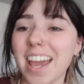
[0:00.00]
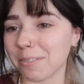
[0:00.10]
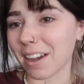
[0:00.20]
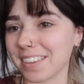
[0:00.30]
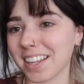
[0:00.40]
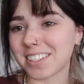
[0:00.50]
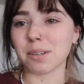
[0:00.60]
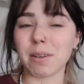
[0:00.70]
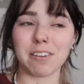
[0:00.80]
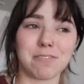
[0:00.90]
Anyway, that's
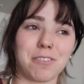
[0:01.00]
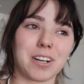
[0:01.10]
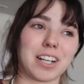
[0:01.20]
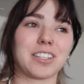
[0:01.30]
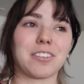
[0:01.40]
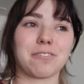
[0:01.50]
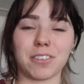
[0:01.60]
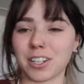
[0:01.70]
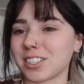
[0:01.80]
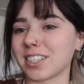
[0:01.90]
gonna be it for the
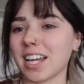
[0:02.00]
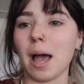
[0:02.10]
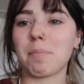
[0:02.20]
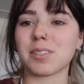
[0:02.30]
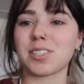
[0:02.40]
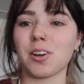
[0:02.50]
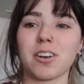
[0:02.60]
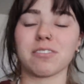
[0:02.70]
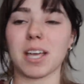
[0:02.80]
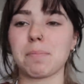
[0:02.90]
first episode
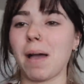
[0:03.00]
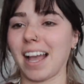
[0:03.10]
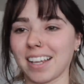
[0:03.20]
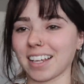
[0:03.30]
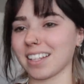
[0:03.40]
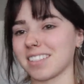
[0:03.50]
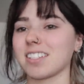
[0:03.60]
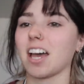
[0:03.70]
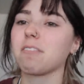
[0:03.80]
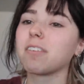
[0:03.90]
of like packing and
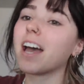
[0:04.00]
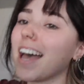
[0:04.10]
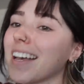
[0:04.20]
stuff.